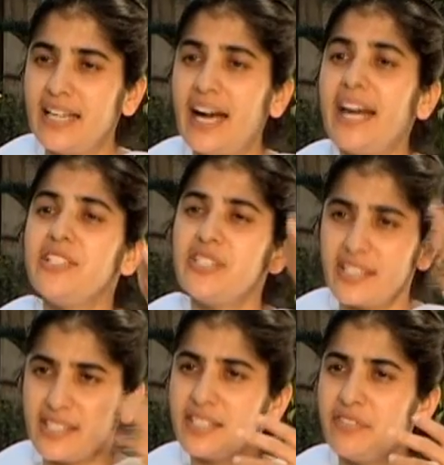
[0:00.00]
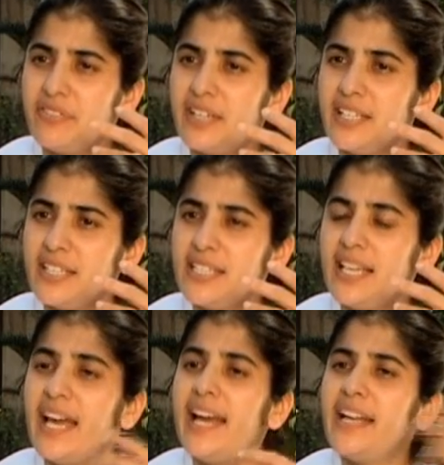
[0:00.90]
I justify it
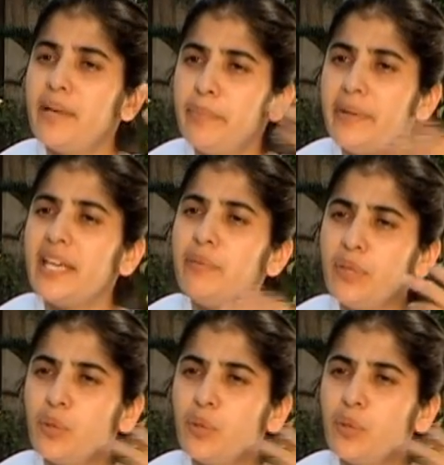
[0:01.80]
and I blame